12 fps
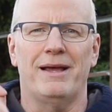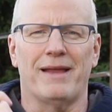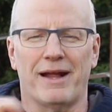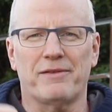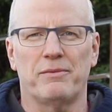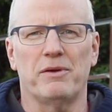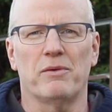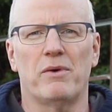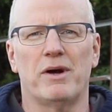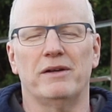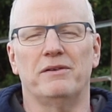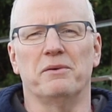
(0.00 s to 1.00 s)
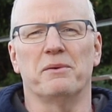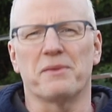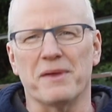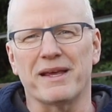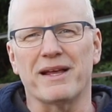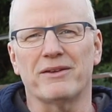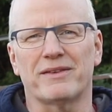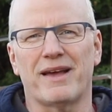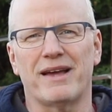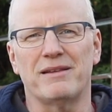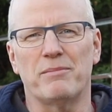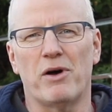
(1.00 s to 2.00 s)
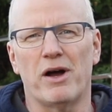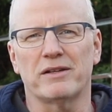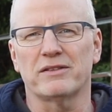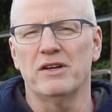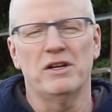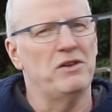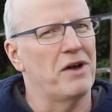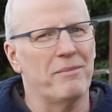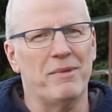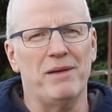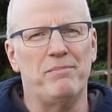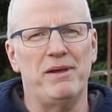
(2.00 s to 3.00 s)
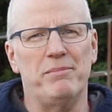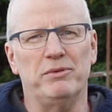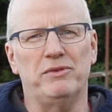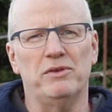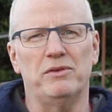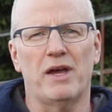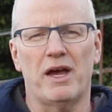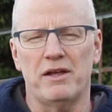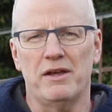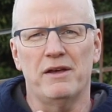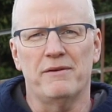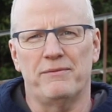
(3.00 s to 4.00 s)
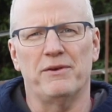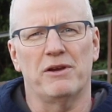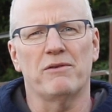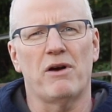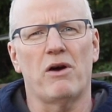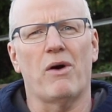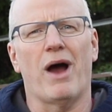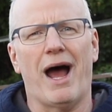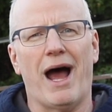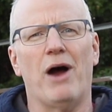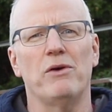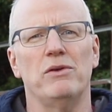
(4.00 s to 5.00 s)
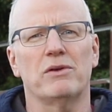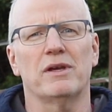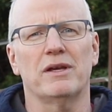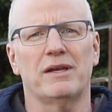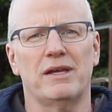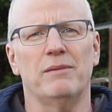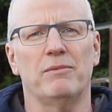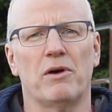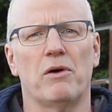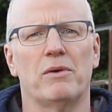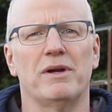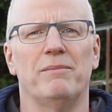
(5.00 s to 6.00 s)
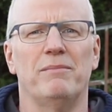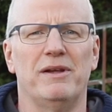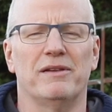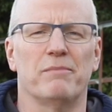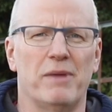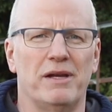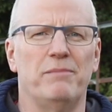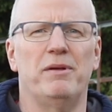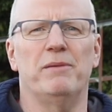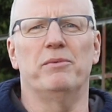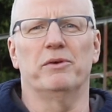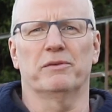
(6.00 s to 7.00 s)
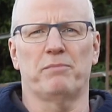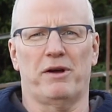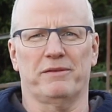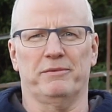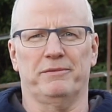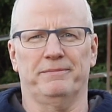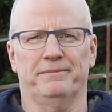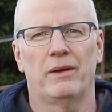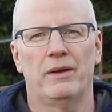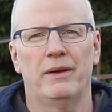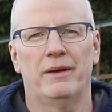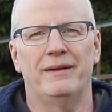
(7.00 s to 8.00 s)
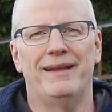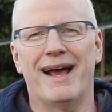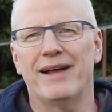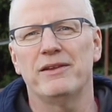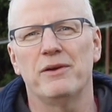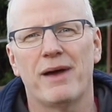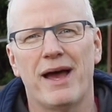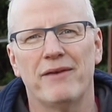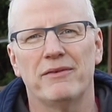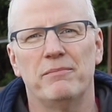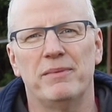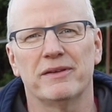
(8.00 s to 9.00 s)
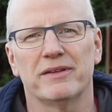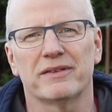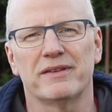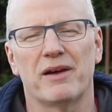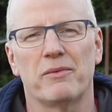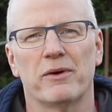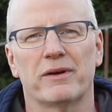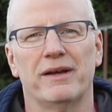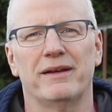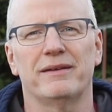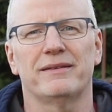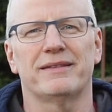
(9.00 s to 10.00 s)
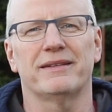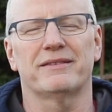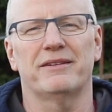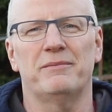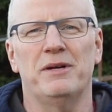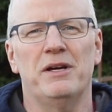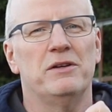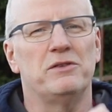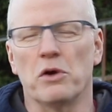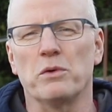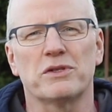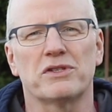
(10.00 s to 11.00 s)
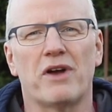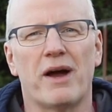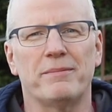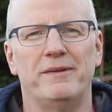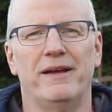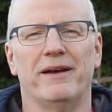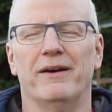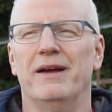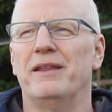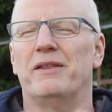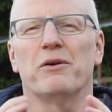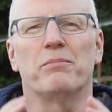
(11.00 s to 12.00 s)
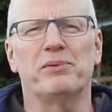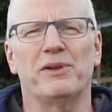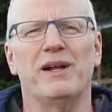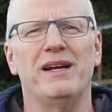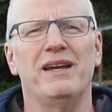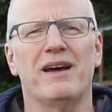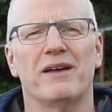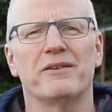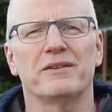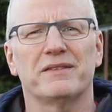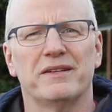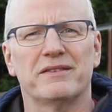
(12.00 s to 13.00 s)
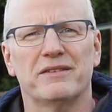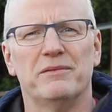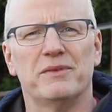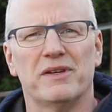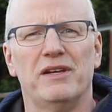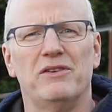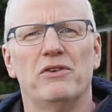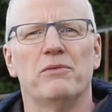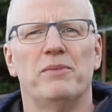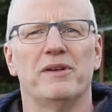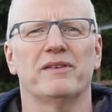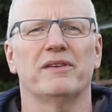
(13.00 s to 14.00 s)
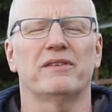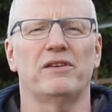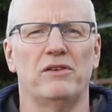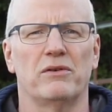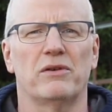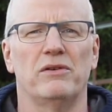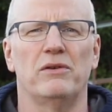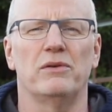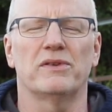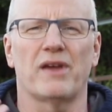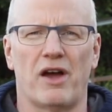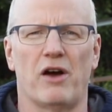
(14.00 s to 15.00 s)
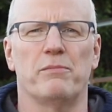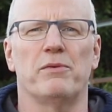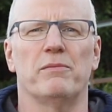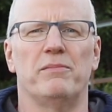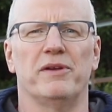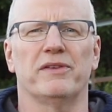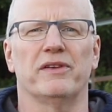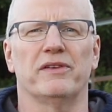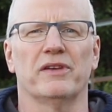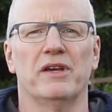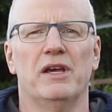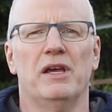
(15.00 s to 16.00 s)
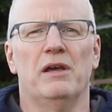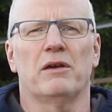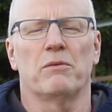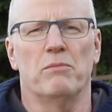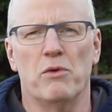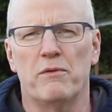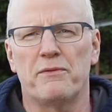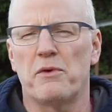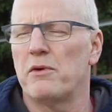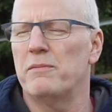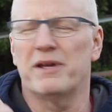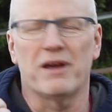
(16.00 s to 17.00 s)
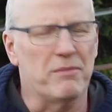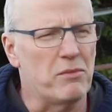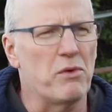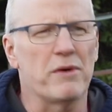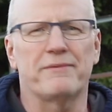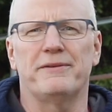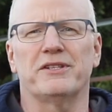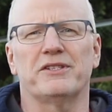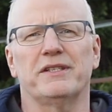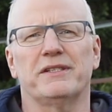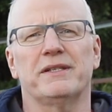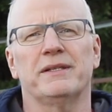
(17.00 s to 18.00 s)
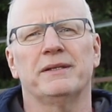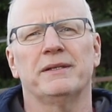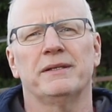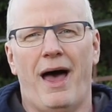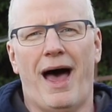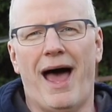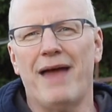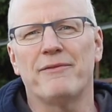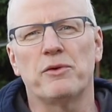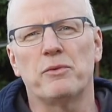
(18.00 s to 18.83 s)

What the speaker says: That's what you want to do. Think outside the box. Not many people do that. Figure out how you can keep going and meet as many people as possible. Now that you have a business networking system, don't stop there. There are plenty of other systems in your business that you can use to help your business move forward, become more efficient. I have a